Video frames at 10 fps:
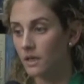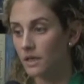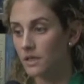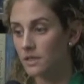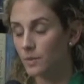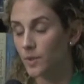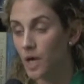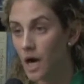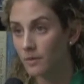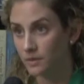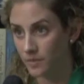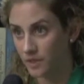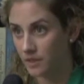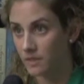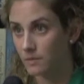it's a problem
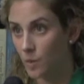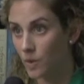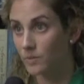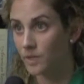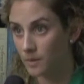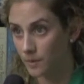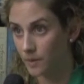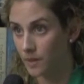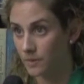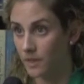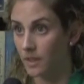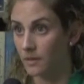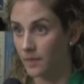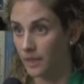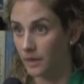because more people
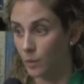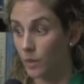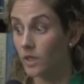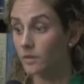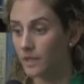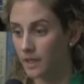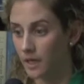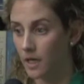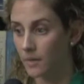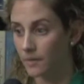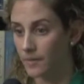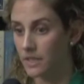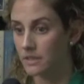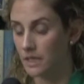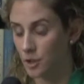will become
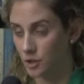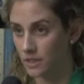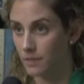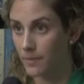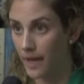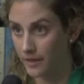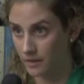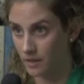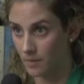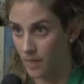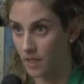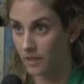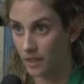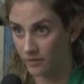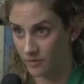essentially dependent upon
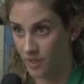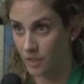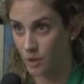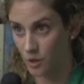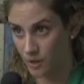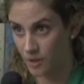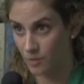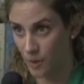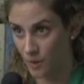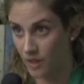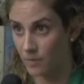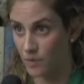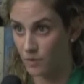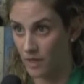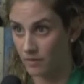government insurance
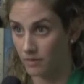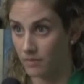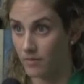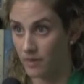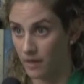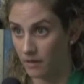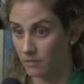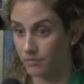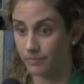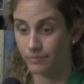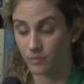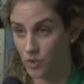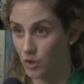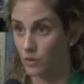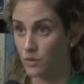programs rather than
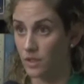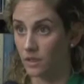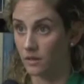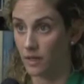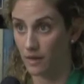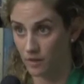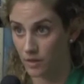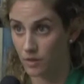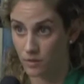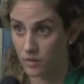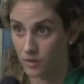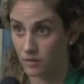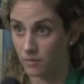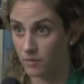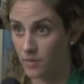choosing how they choose
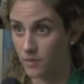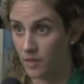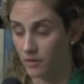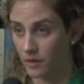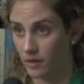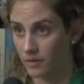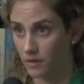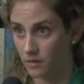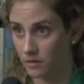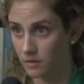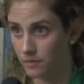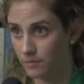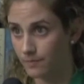to spend their health dollars.